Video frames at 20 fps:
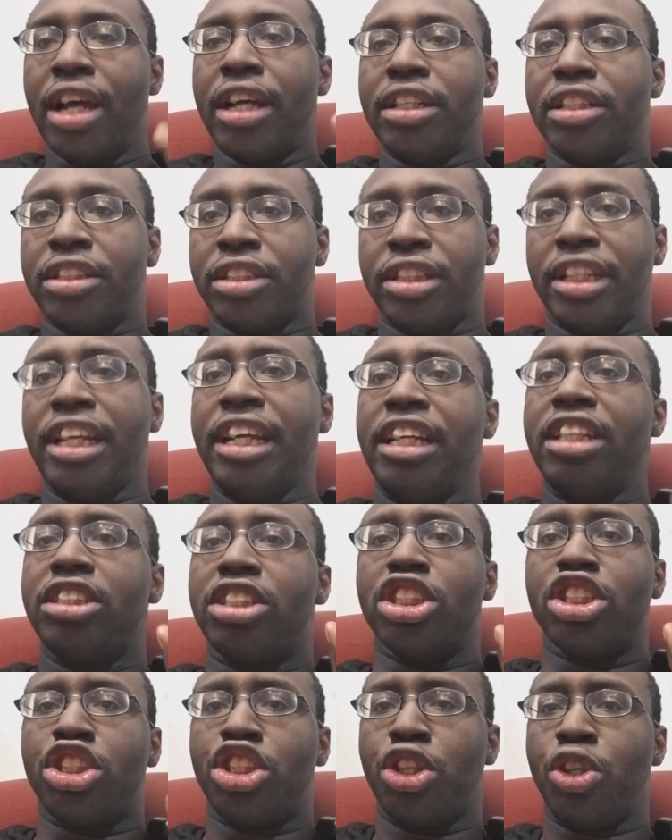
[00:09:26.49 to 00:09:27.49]
sees
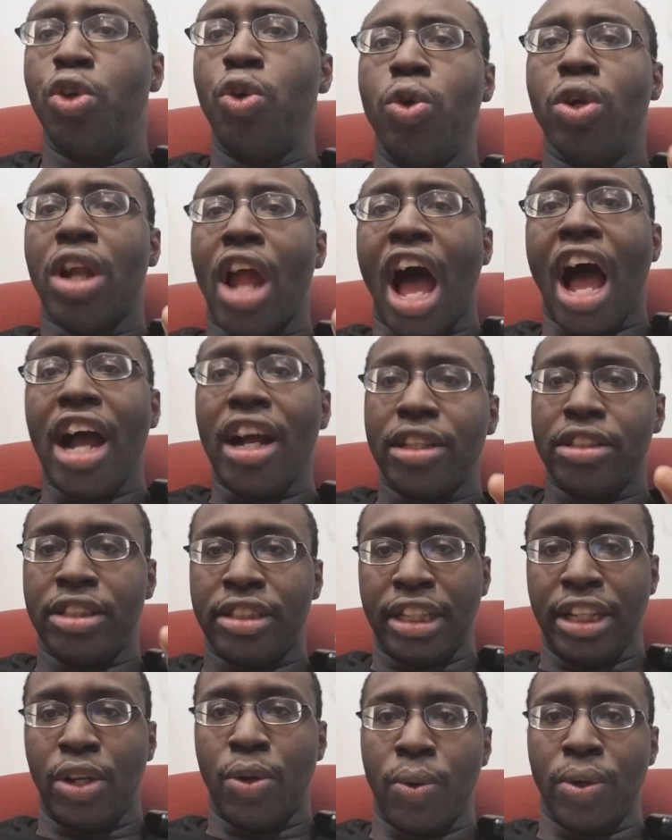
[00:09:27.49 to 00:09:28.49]
the 2 lock
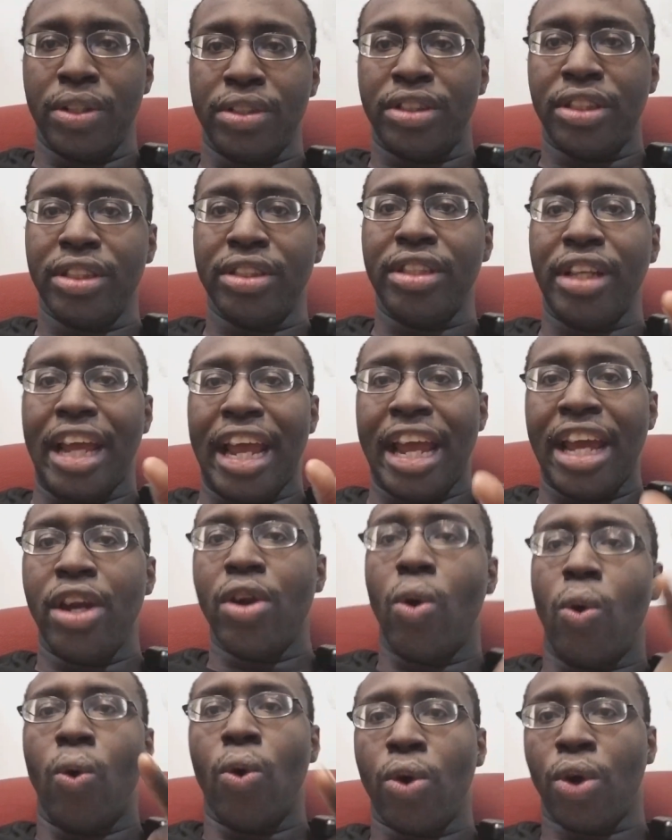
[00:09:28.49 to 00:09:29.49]
sequences
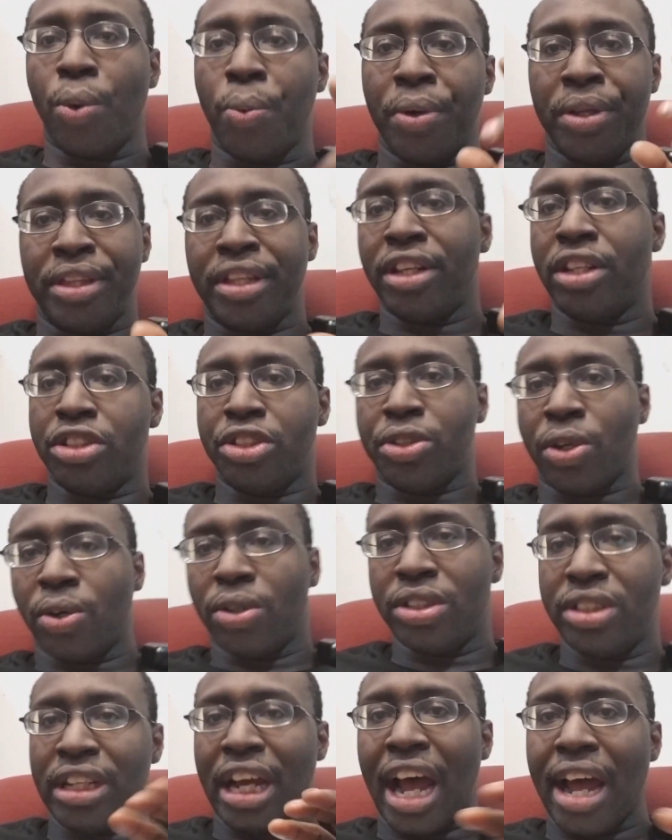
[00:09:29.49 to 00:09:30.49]
in order within a
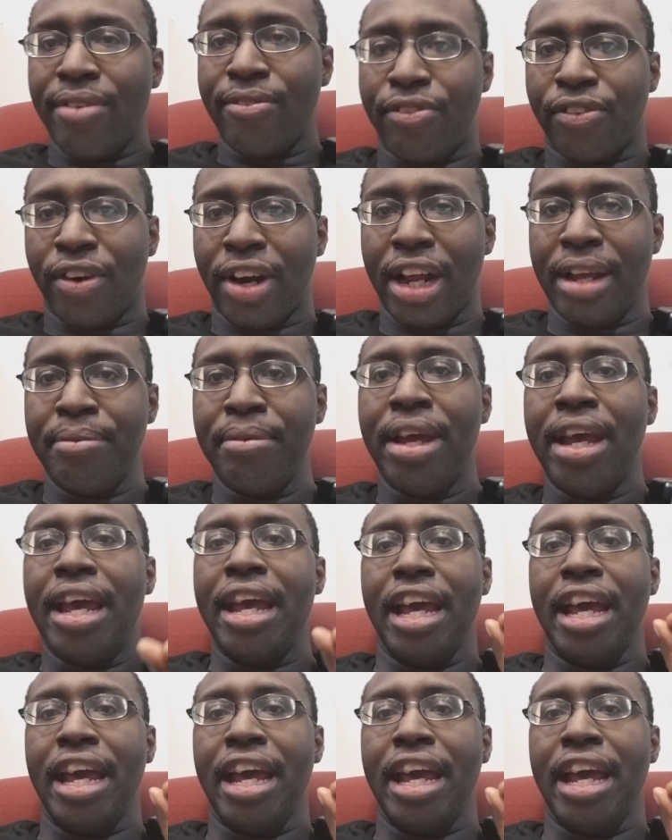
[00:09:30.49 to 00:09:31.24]
certain time frame